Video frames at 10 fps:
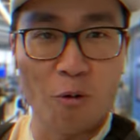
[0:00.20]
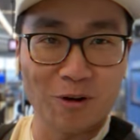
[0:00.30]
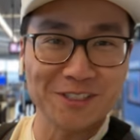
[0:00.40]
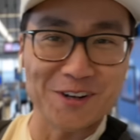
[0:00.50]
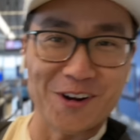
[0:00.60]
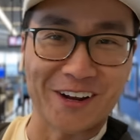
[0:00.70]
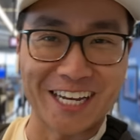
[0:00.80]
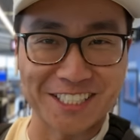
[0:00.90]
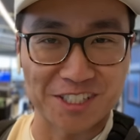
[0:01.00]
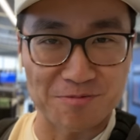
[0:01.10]
What's going on
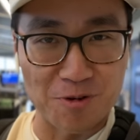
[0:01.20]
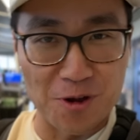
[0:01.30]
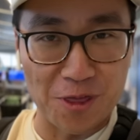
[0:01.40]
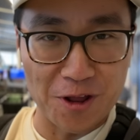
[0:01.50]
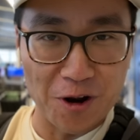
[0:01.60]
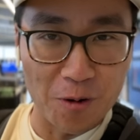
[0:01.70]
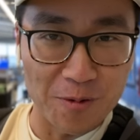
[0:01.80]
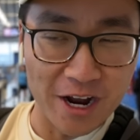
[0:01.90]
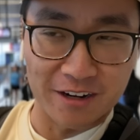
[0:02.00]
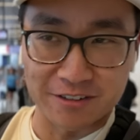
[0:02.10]
guys, it's your boy Ethan,
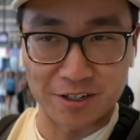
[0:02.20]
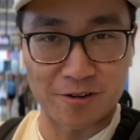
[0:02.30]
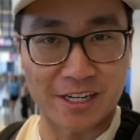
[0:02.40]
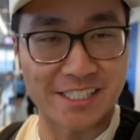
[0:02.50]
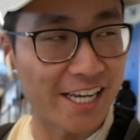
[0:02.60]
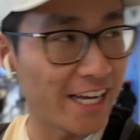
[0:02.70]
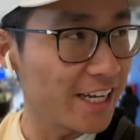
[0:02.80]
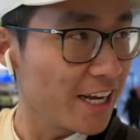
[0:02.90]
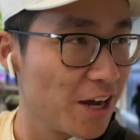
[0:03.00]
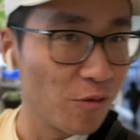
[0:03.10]
hope you're having a great
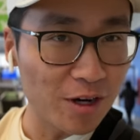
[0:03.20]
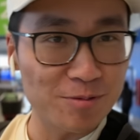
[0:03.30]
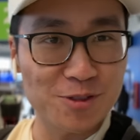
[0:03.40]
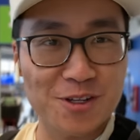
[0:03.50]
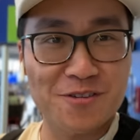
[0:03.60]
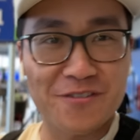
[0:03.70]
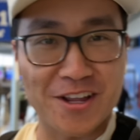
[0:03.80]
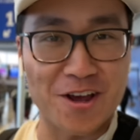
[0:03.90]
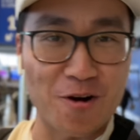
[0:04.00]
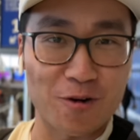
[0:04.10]
day. Welcome to another
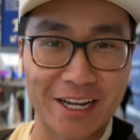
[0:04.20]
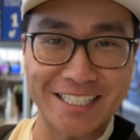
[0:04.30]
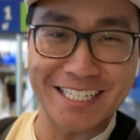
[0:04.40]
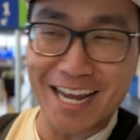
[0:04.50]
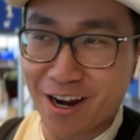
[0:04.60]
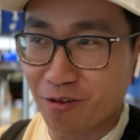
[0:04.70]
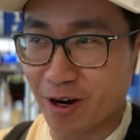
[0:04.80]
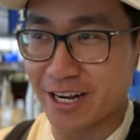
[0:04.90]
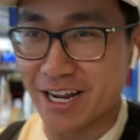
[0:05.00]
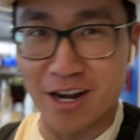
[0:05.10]
video, and today,
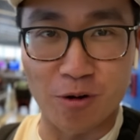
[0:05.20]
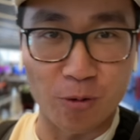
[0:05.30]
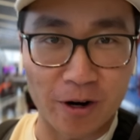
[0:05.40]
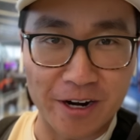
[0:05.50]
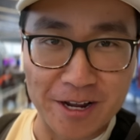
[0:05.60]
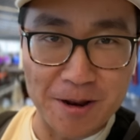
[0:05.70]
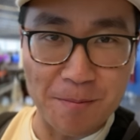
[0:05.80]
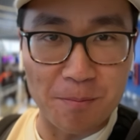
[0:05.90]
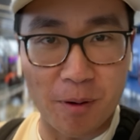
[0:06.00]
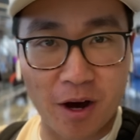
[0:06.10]
right now, we're
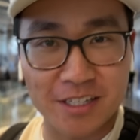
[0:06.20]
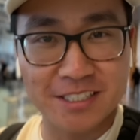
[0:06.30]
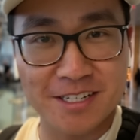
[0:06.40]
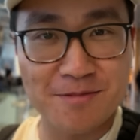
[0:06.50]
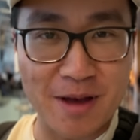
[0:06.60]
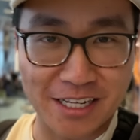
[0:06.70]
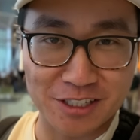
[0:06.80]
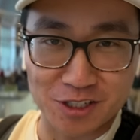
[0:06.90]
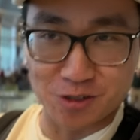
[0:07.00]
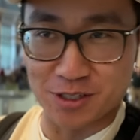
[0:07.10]
in Boston,
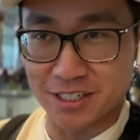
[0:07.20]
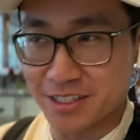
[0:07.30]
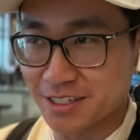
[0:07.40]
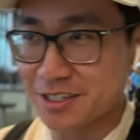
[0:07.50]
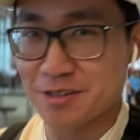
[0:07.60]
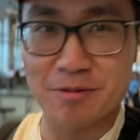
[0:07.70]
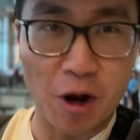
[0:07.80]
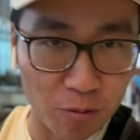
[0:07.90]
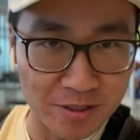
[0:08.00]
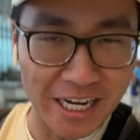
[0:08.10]
Massachusetts,
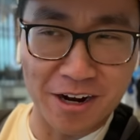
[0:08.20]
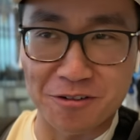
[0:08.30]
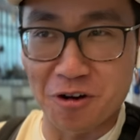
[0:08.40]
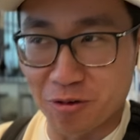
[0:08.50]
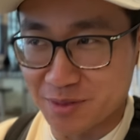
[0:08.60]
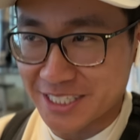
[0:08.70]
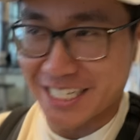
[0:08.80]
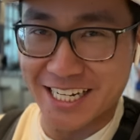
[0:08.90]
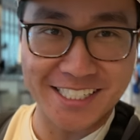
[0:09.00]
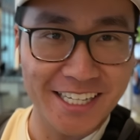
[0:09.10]
hometown, home
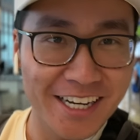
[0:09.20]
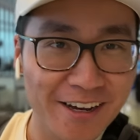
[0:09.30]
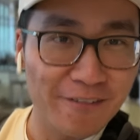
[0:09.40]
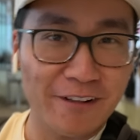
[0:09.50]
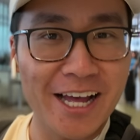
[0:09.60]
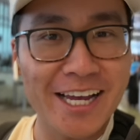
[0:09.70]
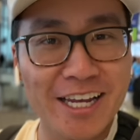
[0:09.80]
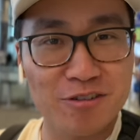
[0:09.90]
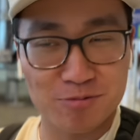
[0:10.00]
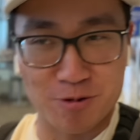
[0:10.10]
state, flying
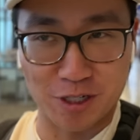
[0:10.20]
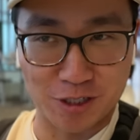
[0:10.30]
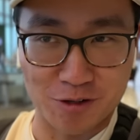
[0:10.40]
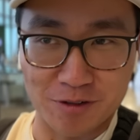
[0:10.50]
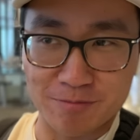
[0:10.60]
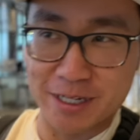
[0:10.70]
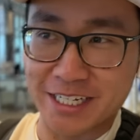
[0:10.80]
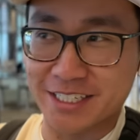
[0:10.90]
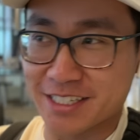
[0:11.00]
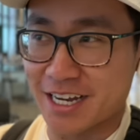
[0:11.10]
out pretty soon
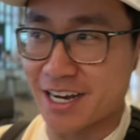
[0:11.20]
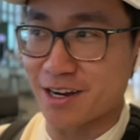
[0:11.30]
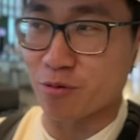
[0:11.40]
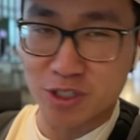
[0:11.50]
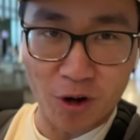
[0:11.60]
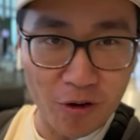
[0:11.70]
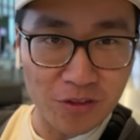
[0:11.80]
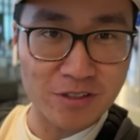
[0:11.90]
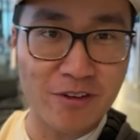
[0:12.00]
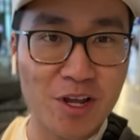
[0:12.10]
because uh, we're
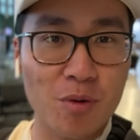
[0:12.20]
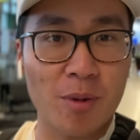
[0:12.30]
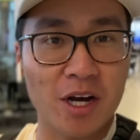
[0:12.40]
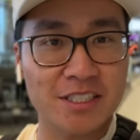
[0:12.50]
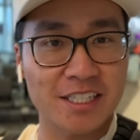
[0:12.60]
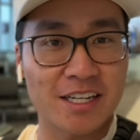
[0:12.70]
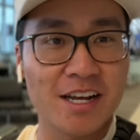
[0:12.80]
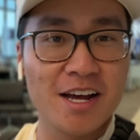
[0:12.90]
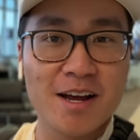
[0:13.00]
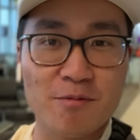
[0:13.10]
starting this video in Boston,
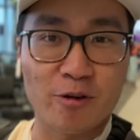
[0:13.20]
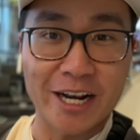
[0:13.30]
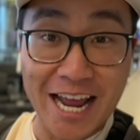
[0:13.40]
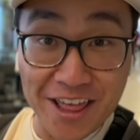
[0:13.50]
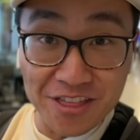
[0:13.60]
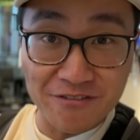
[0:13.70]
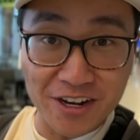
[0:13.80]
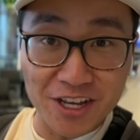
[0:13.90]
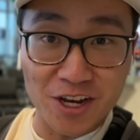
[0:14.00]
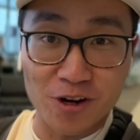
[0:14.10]
we're gonna end the
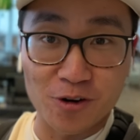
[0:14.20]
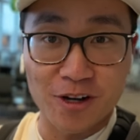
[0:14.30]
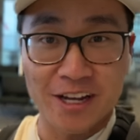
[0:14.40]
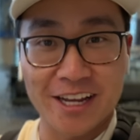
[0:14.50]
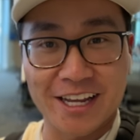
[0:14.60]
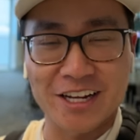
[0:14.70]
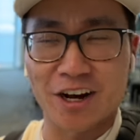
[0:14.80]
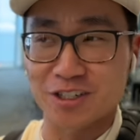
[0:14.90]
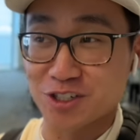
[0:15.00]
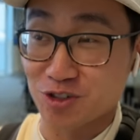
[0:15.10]
video in
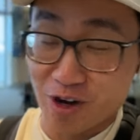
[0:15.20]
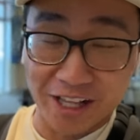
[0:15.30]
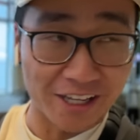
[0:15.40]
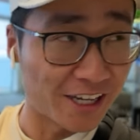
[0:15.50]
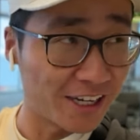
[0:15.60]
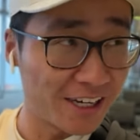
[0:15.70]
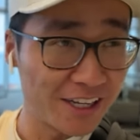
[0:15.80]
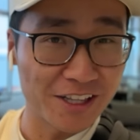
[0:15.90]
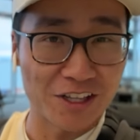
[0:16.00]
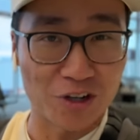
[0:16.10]
Australia,
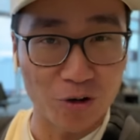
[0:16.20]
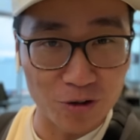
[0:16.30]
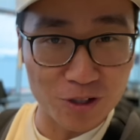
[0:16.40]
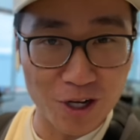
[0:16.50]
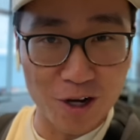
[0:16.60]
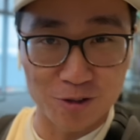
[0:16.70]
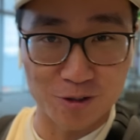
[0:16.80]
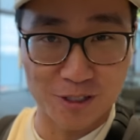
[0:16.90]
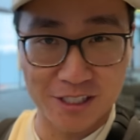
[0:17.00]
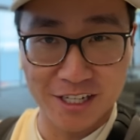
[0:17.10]
in the Gold
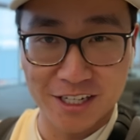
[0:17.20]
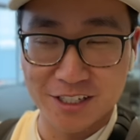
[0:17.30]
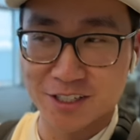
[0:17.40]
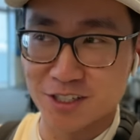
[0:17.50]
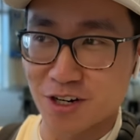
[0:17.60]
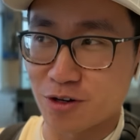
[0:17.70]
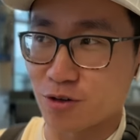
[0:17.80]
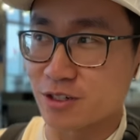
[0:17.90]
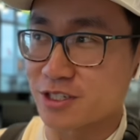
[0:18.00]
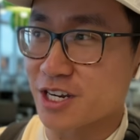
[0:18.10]
Coast.
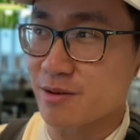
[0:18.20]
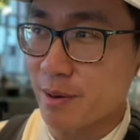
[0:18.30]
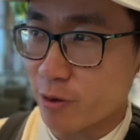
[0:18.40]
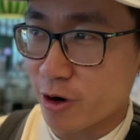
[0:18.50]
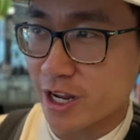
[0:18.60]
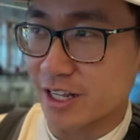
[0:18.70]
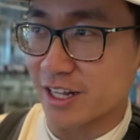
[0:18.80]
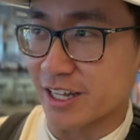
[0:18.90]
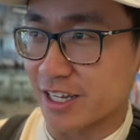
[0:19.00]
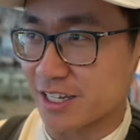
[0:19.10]
So to
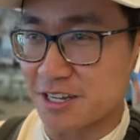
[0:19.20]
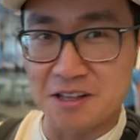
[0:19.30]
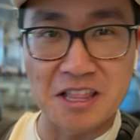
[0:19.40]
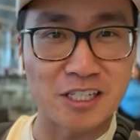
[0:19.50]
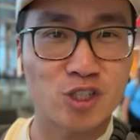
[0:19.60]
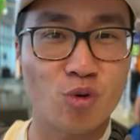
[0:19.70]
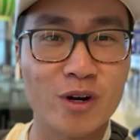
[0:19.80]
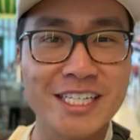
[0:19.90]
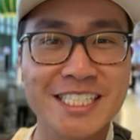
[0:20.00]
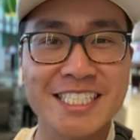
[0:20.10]
commemorate like this
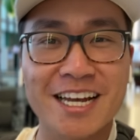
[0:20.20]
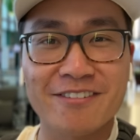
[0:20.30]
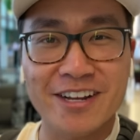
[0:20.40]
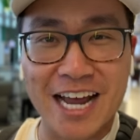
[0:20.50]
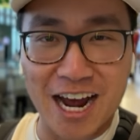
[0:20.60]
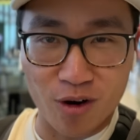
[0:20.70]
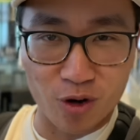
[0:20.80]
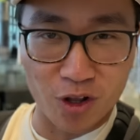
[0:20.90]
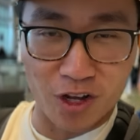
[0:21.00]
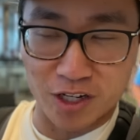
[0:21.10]
27
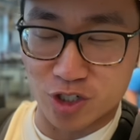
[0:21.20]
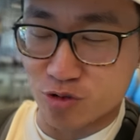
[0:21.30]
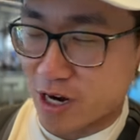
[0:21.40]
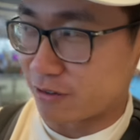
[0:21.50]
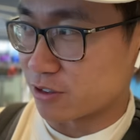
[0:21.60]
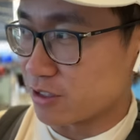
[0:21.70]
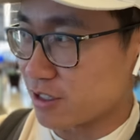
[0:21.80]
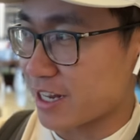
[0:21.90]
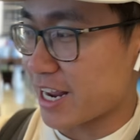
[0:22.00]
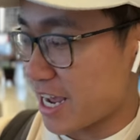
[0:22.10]
hour long travel
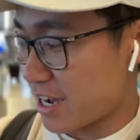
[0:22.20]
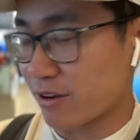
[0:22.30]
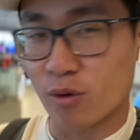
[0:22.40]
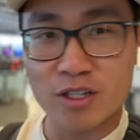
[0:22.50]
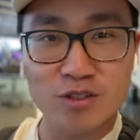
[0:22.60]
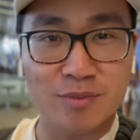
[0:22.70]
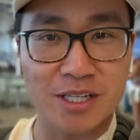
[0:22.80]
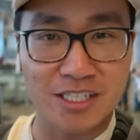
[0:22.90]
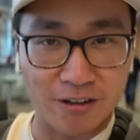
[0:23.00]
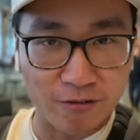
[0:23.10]
that I have, I want to do
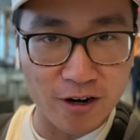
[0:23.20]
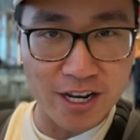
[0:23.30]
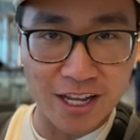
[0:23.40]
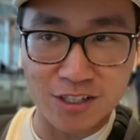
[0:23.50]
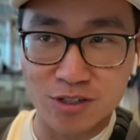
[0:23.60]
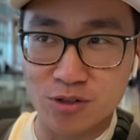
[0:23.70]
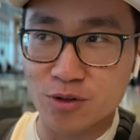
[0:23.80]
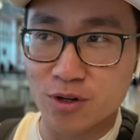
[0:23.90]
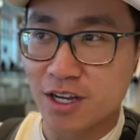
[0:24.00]
something different and do